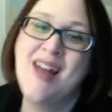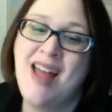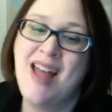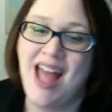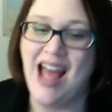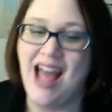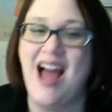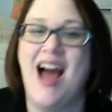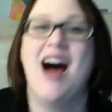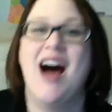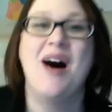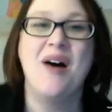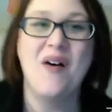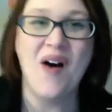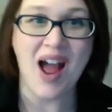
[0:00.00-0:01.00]

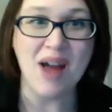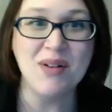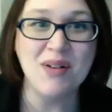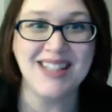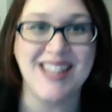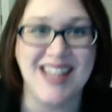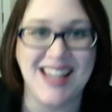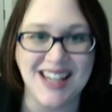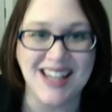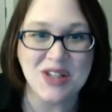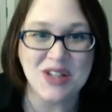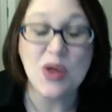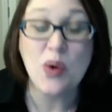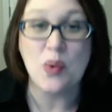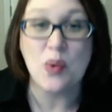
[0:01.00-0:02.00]
how I would teach the
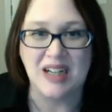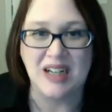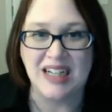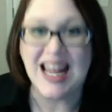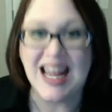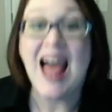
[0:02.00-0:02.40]
word